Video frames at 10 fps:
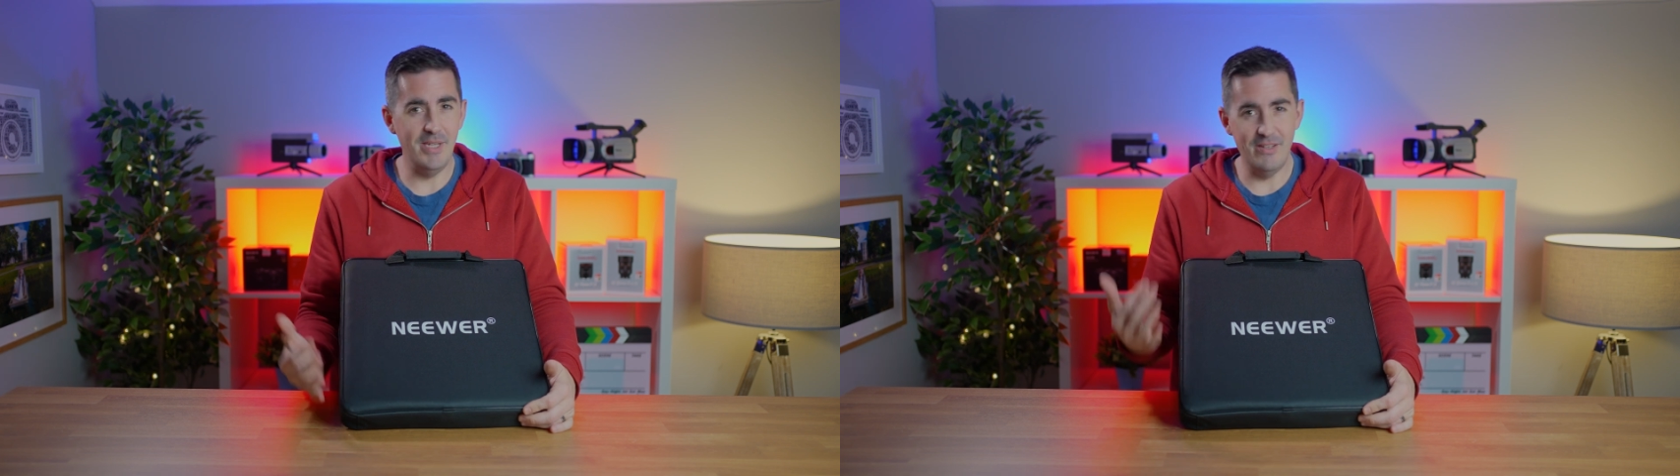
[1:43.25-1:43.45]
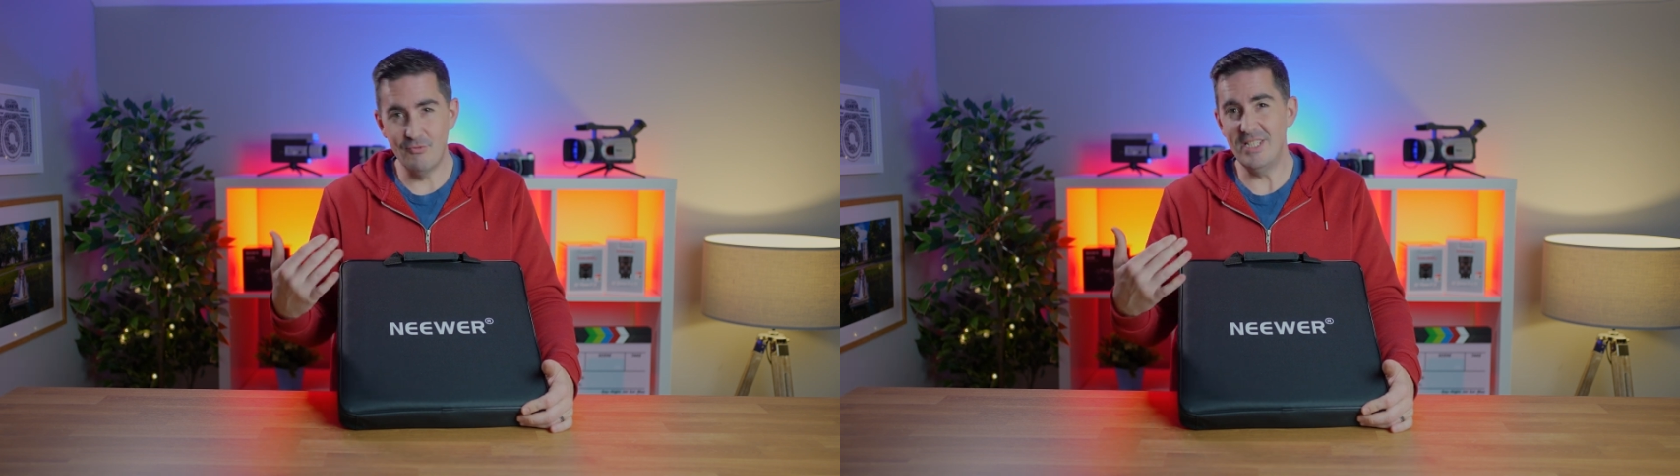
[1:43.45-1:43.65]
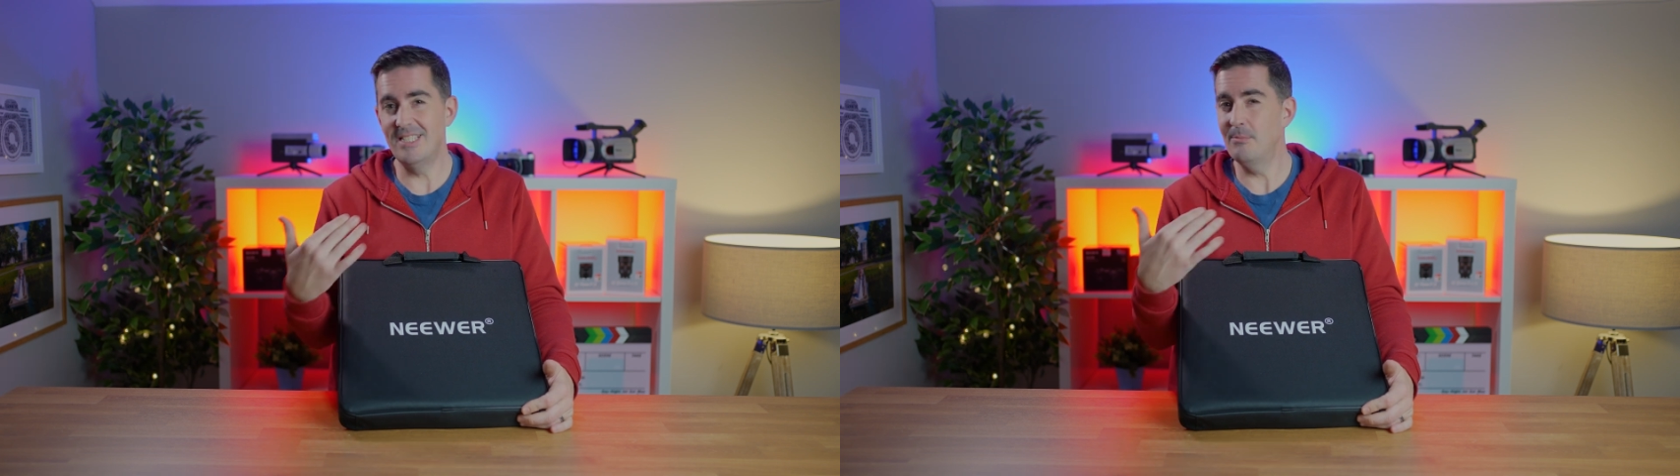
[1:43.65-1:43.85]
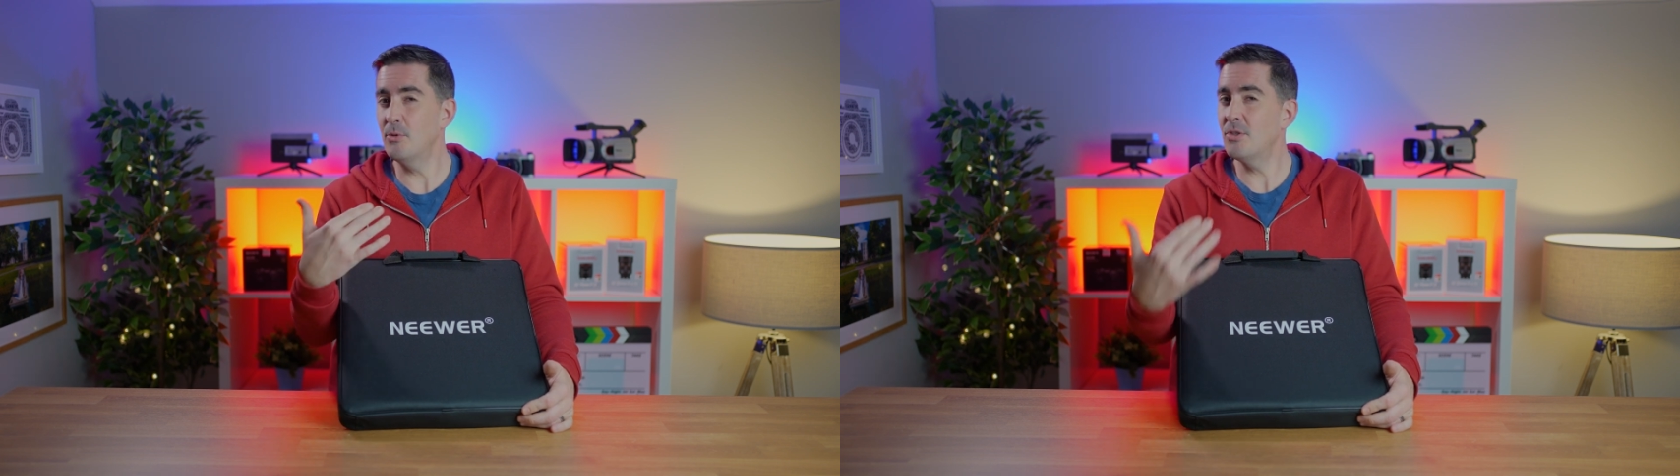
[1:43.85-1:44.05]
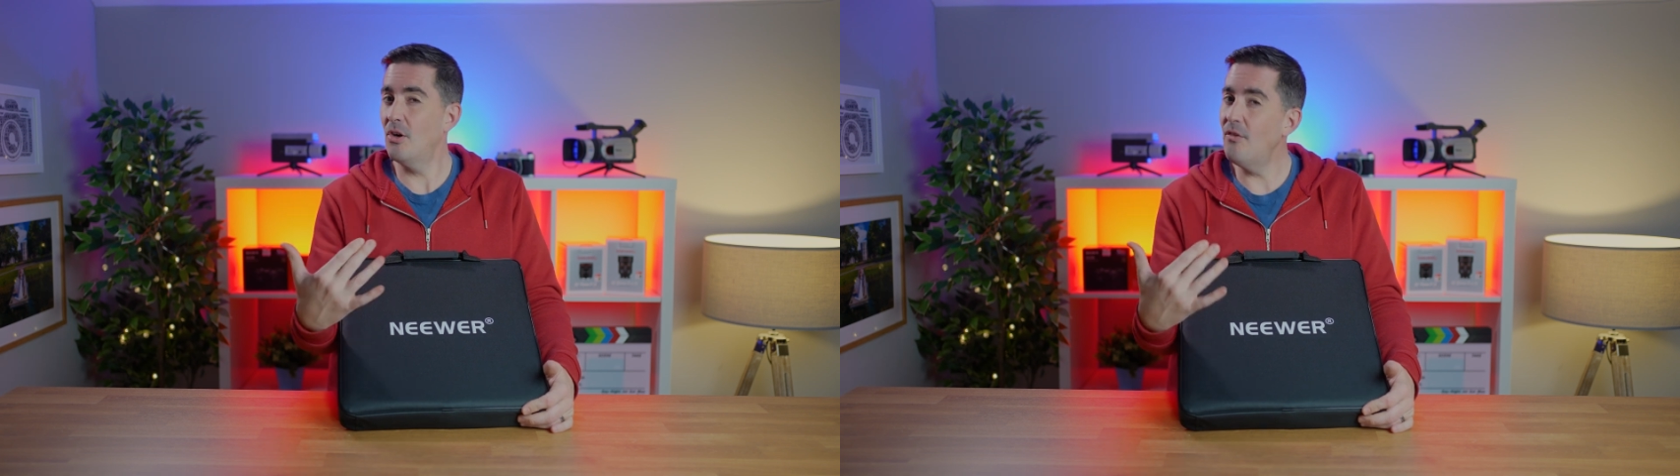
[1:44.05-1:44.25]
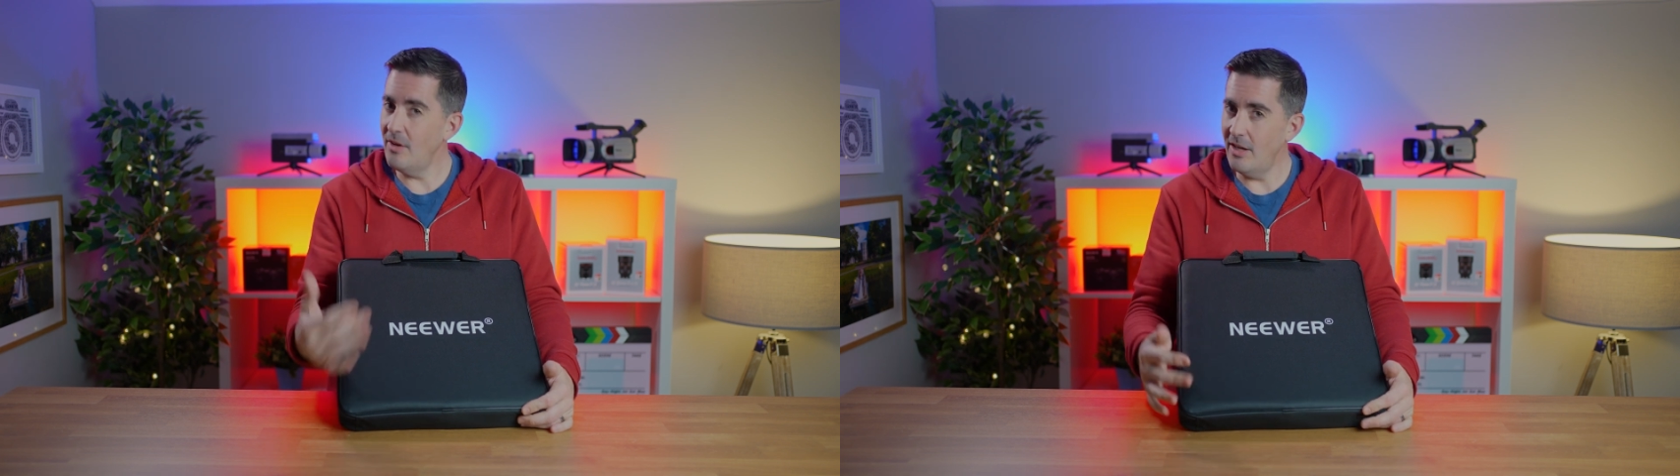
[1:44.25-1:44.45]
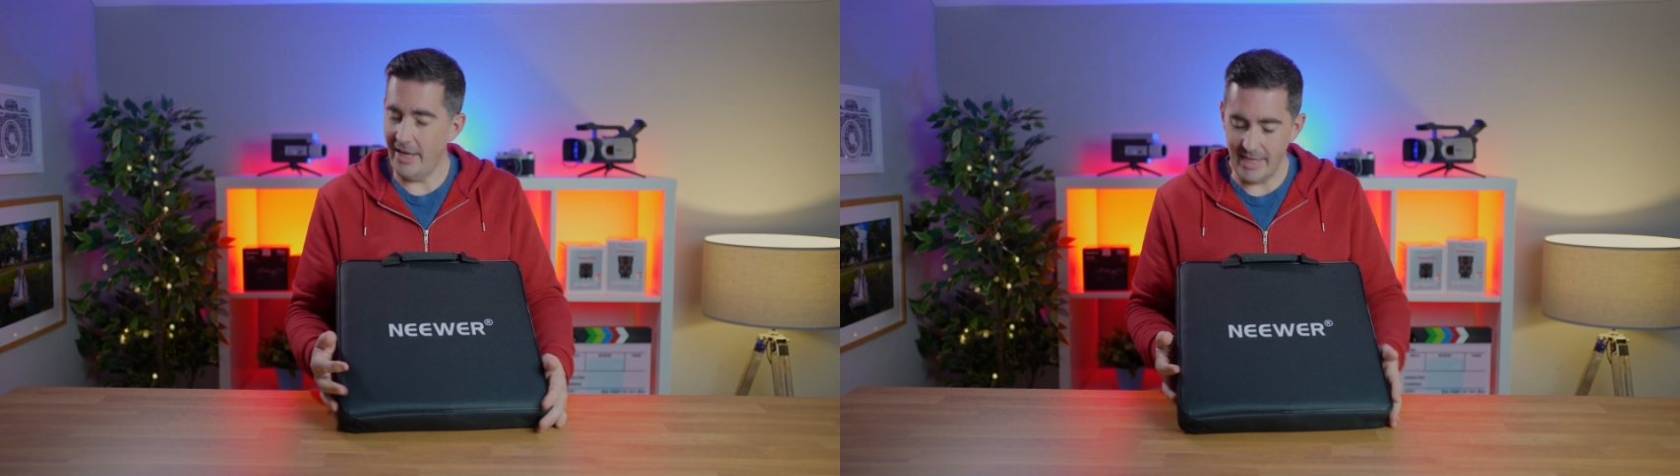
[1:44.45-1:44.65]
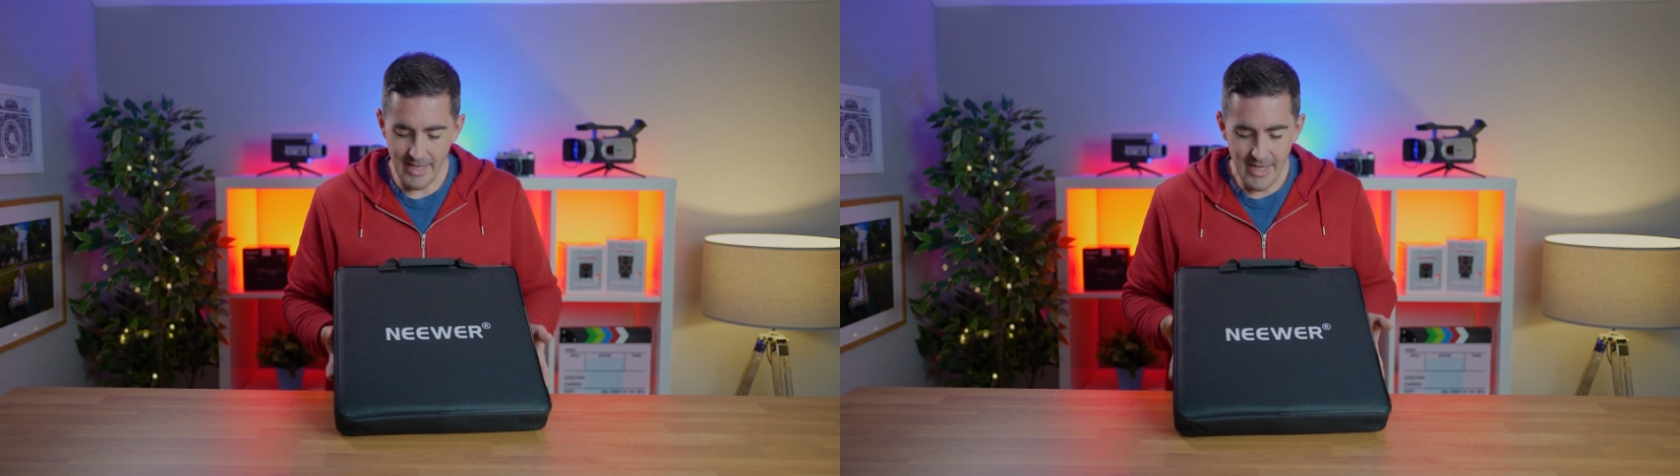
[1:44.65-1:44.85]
me a reasonable soft light.